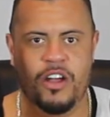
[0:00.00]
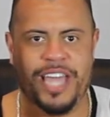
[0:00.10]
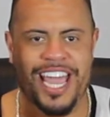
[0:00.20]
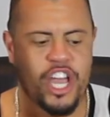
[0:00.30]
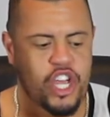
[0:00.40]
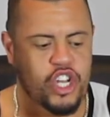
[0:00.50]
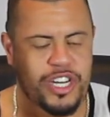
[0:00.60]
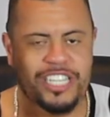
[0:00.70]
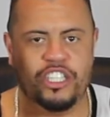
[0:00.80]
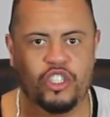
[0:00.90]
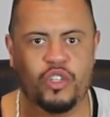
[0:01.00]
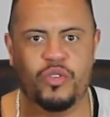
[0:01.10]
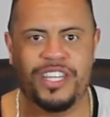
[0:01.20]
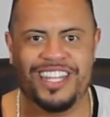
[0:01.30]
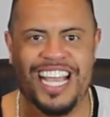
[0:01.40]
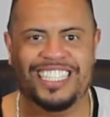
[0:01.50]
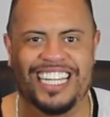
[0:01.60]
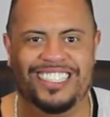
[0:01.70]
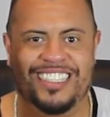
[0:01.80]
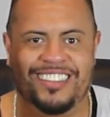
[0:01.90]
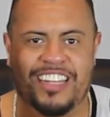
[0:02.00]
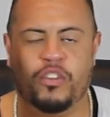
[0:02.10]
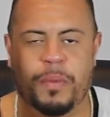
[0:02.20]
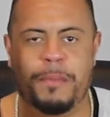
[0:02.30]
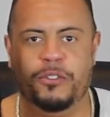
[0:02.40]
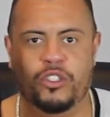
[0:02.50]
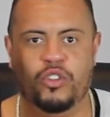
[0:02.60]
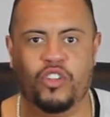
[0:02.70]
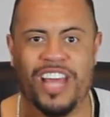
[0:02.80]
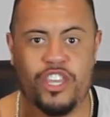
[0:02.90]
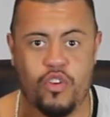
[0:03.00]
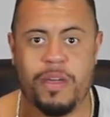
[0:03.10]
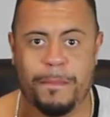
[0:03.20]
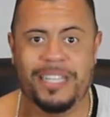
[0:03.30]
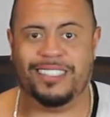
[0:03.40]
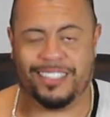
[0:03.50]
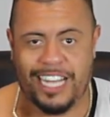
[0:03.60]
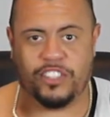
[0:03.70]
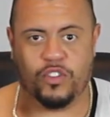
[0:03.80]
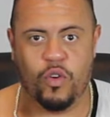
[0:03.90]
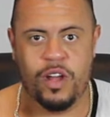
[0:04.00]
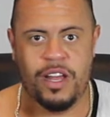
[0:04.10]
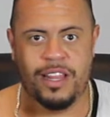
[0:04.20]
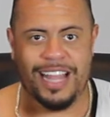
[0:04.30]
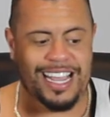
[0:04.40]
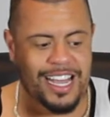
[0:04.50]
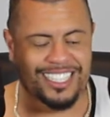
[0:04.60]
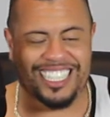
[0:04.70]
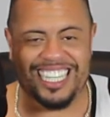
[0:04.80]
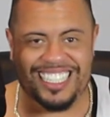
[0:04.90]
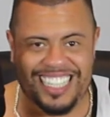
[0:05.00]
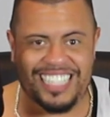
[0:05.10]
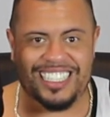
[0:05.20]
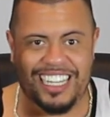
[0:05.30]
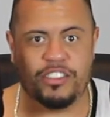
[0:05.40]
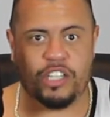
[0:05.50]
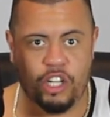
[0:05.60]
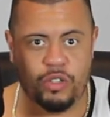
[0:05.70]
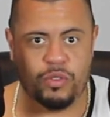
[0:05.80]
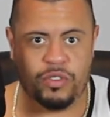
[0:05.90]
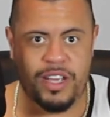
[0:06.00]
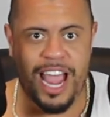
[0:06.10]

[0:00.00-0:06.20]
Okay. You need to do the things that successful people do so that you can be successful. Like, success leaves clues.